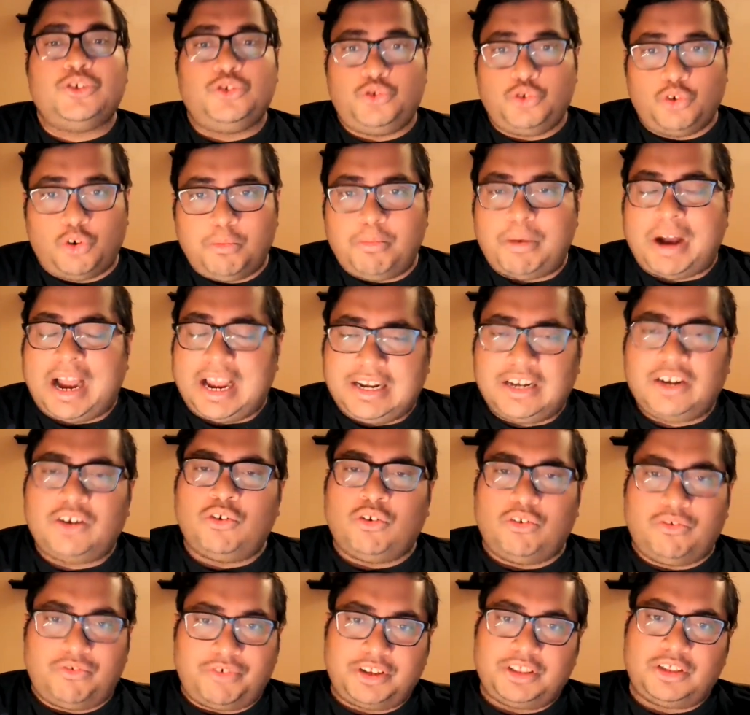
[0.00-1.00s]
Joe Biden
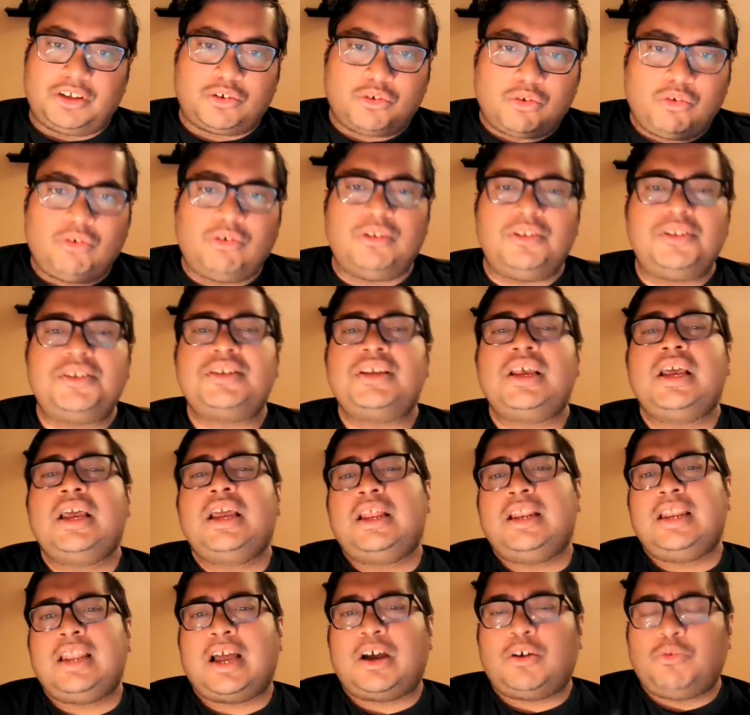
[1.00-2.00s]
over the coals.
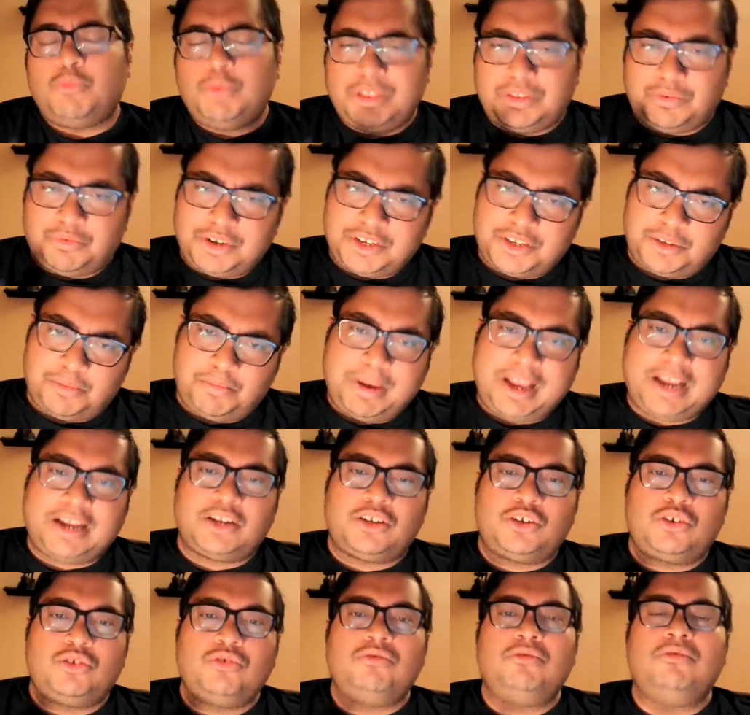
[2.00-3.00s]
Now, with
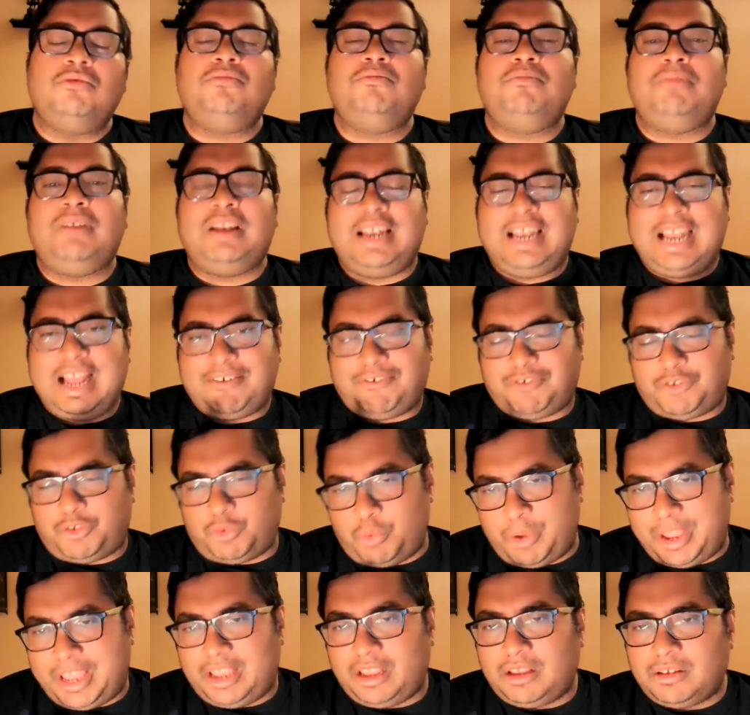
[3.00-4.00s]
respect to
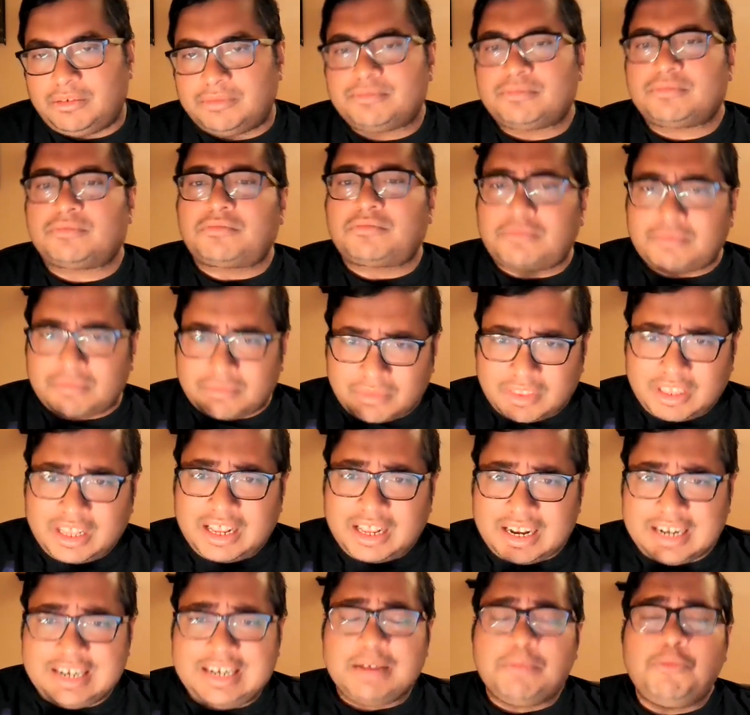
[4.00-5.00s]
left-wing,
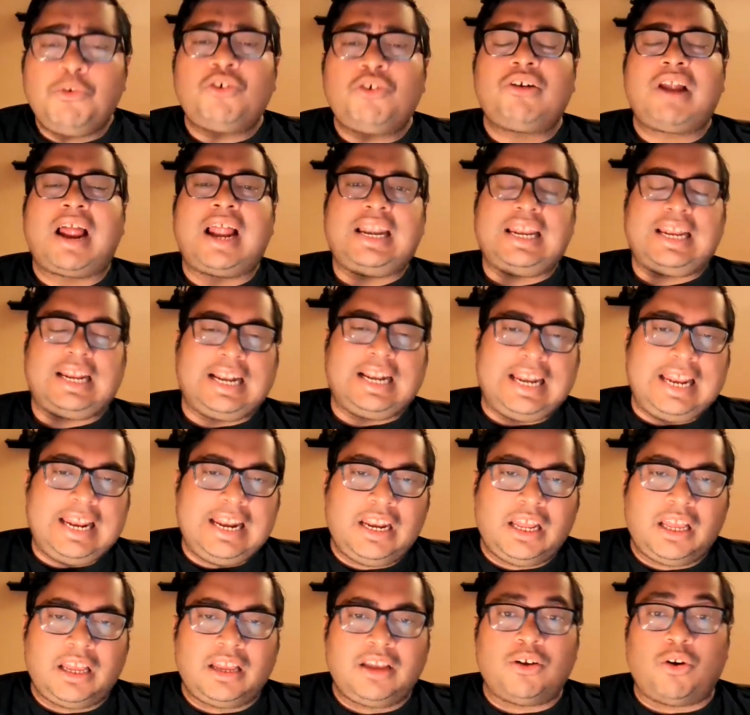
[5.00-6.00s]

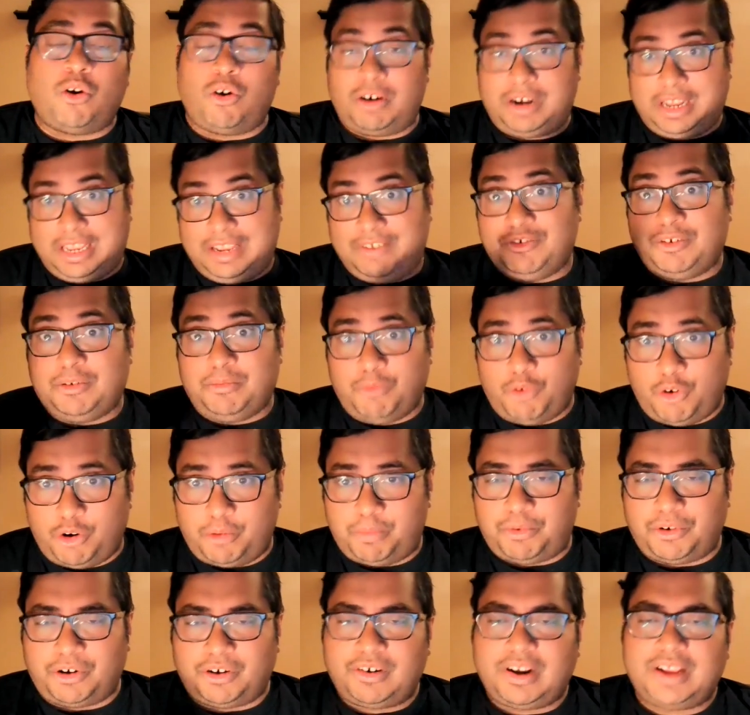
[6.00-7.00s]
Democratic-leaning, or even more
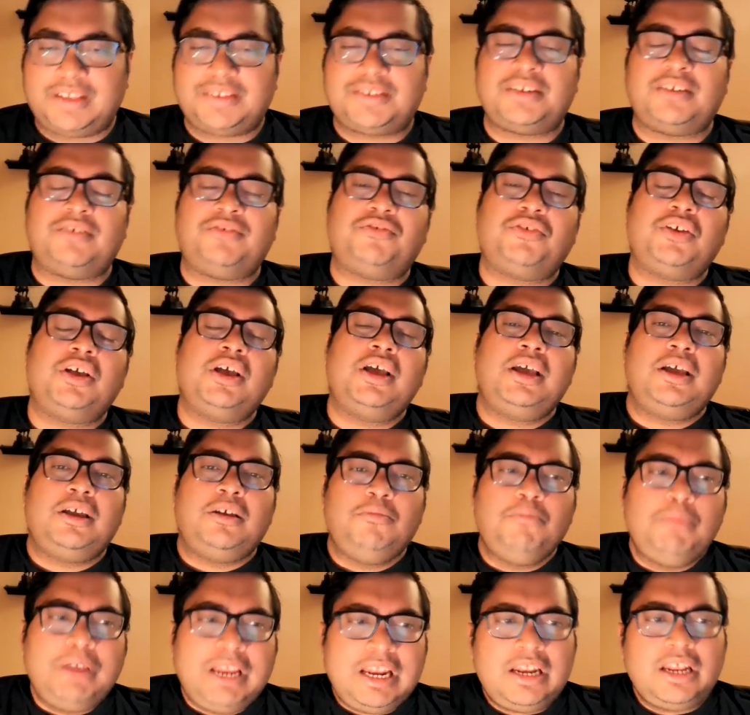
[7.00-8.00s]
progressive
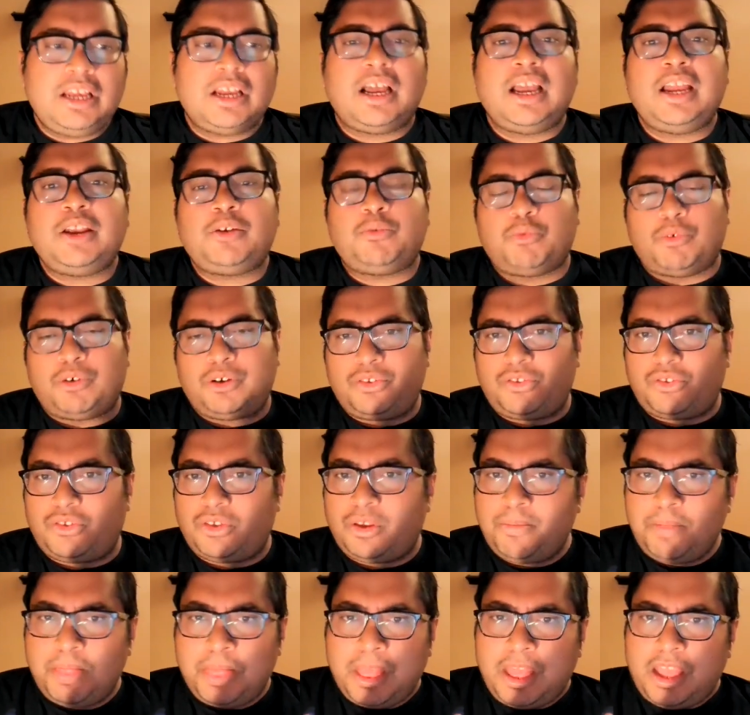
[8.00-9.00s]
media, it
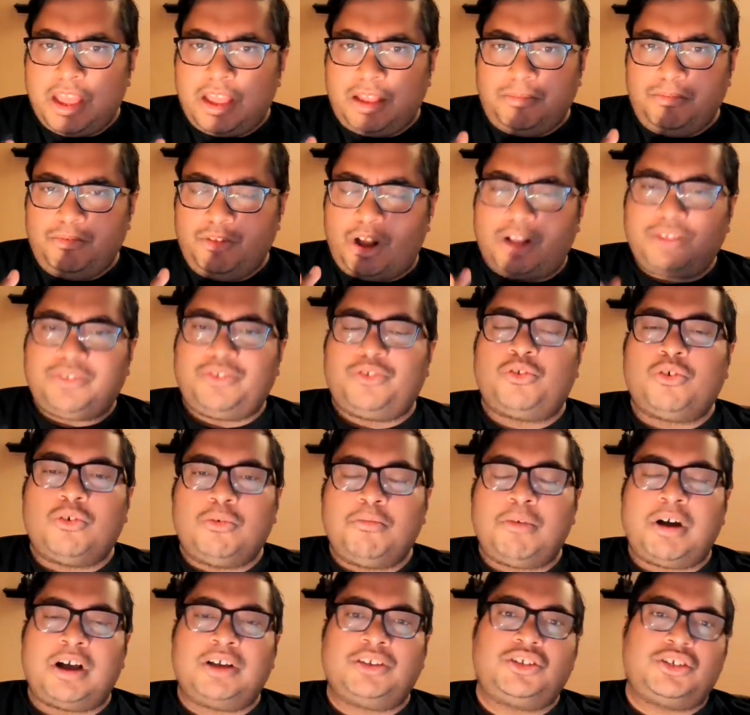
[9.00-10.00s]
was not so
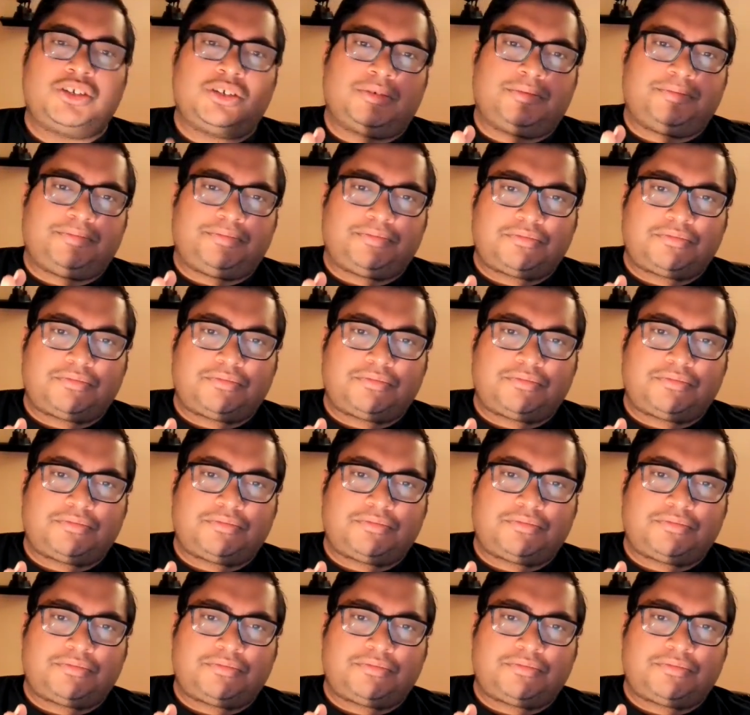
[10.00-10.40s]
much.